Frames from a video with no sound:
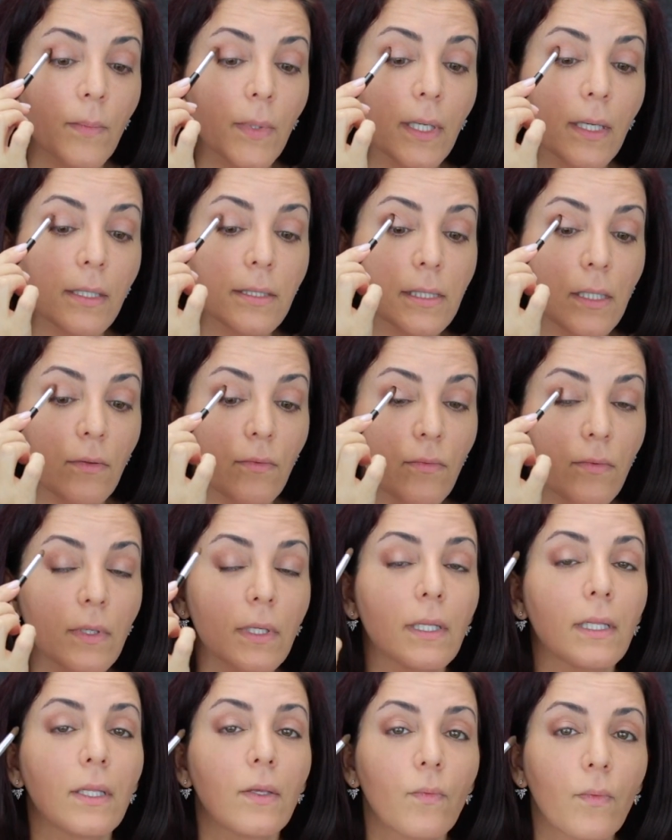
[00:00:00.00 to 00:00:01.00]
Because I
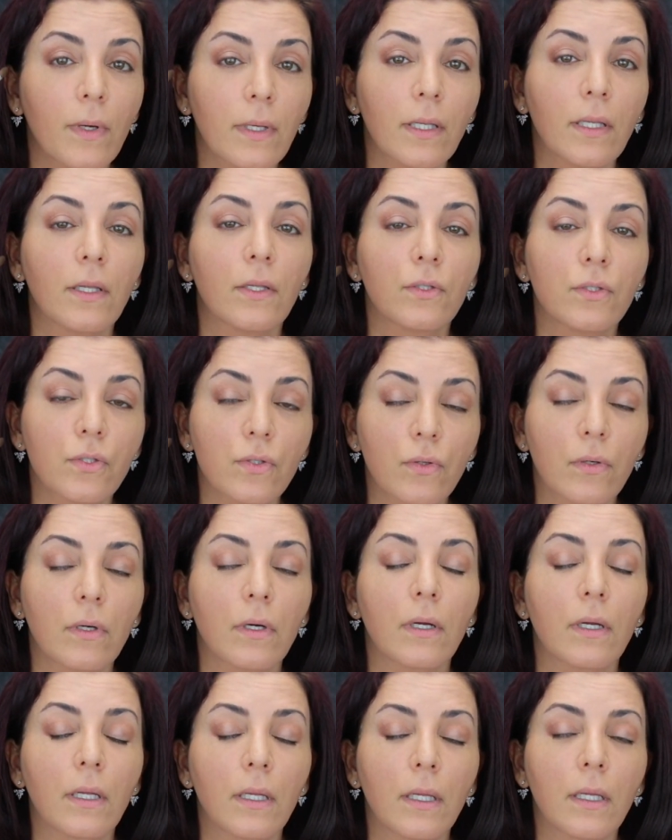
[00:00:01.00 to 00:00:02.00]
really want to
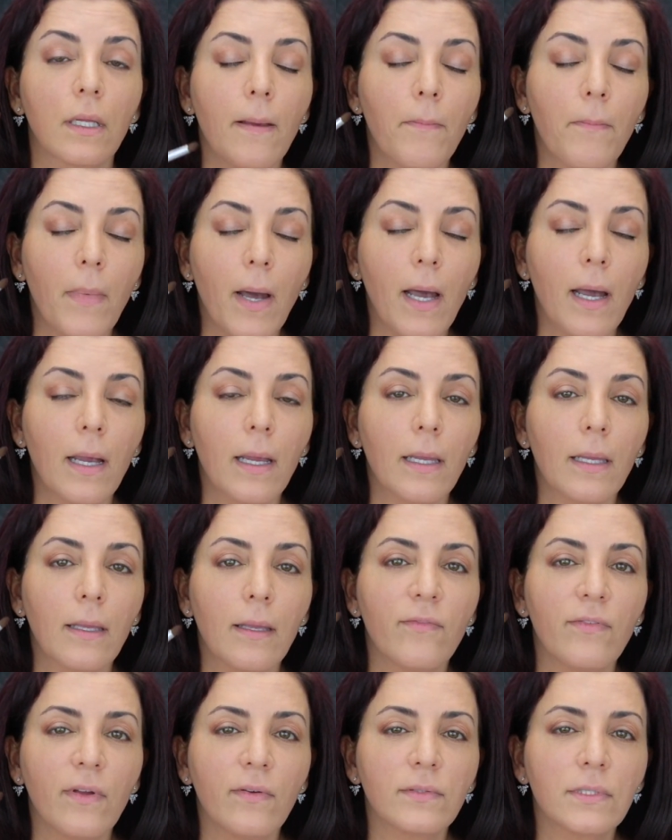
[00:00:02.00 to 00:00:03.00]
enjoy
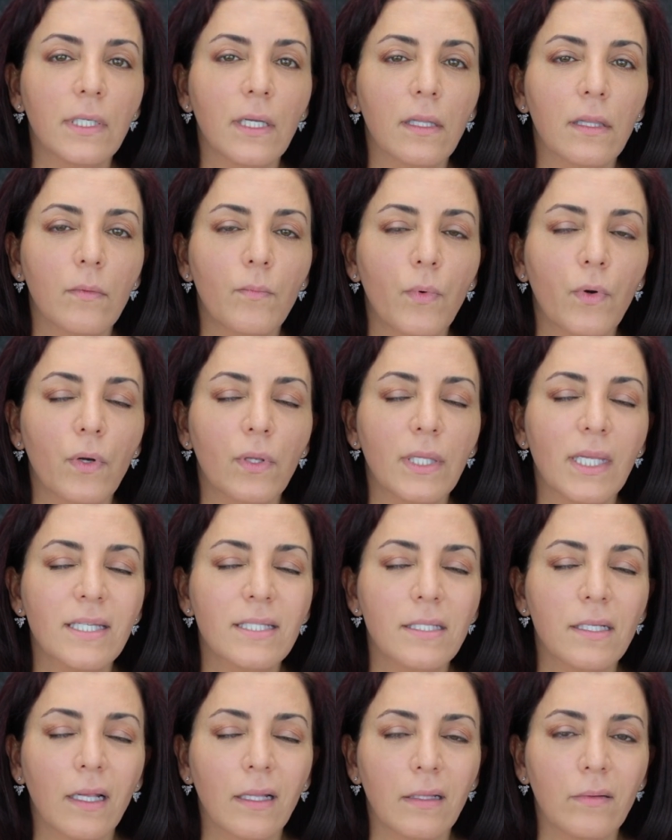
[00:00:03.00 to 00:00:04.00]
my 50th birthday
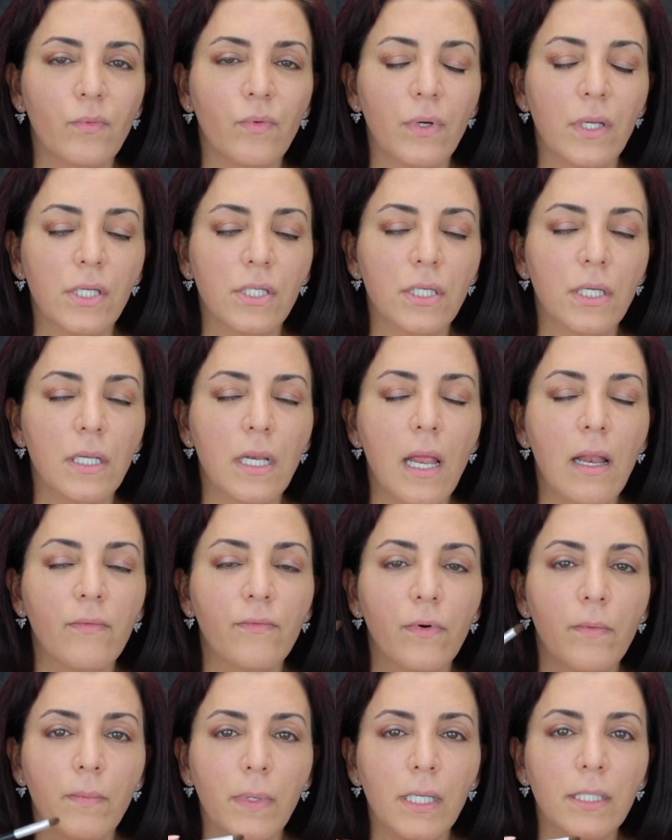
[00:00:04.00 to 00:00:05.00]
celebration,
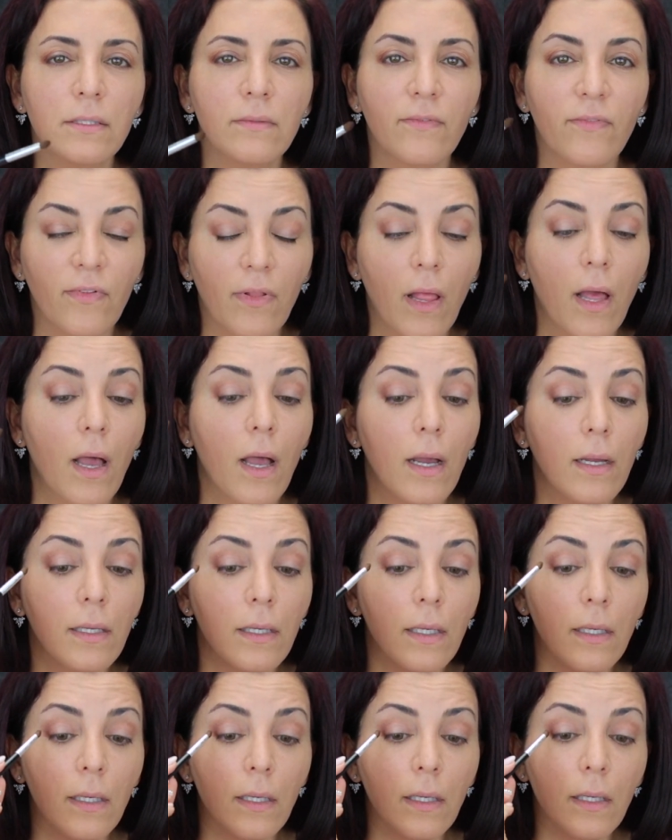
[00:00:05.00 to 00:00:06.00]
and for me to vlog,